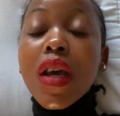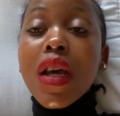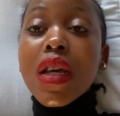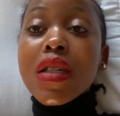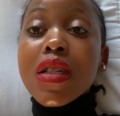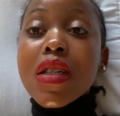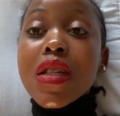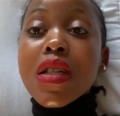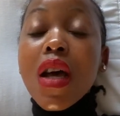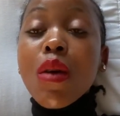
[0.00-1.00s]
and
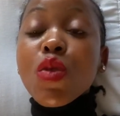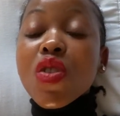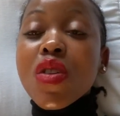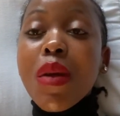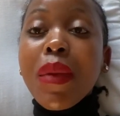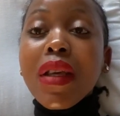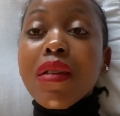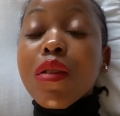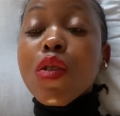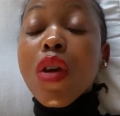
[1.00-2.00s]
I'm just going to make
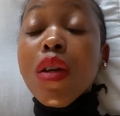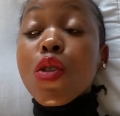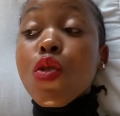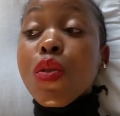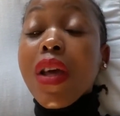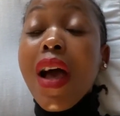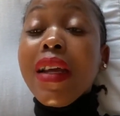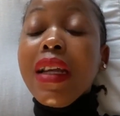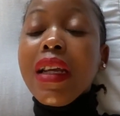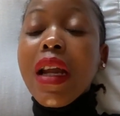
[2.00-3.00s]
uh, do the
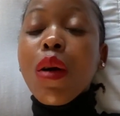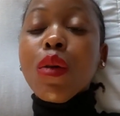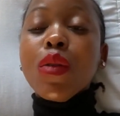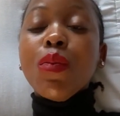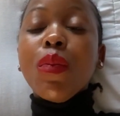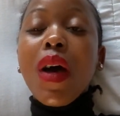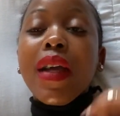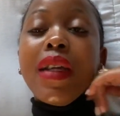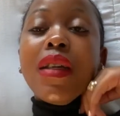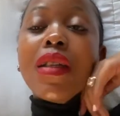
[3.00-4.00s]
ironing now,
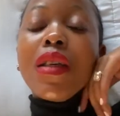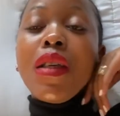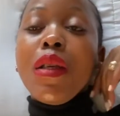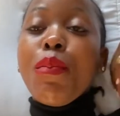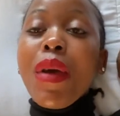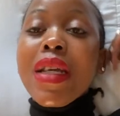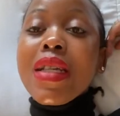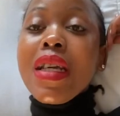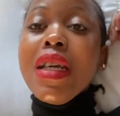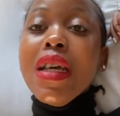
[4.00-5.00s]
ironing the
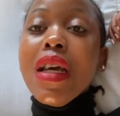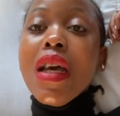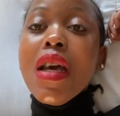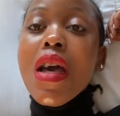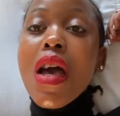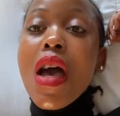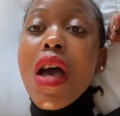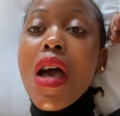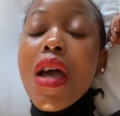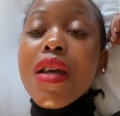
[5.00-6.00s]
bedding
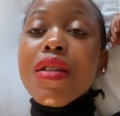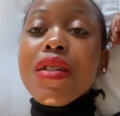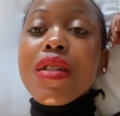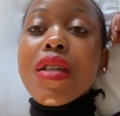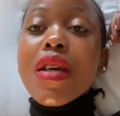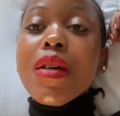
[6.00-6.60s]
and